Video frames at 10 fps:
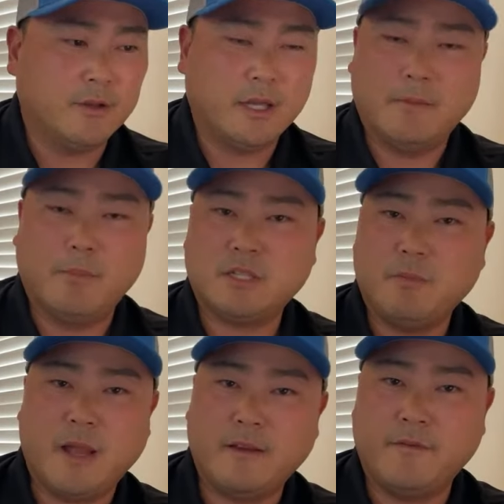you get a bunch
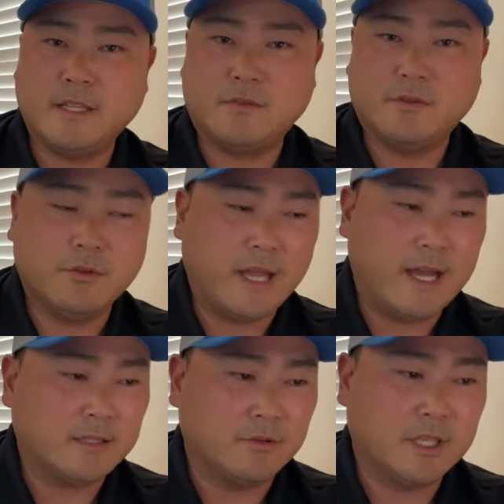of benefits for doing
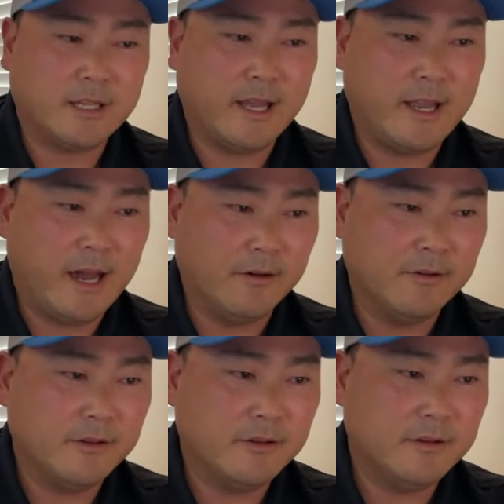that, so check that out.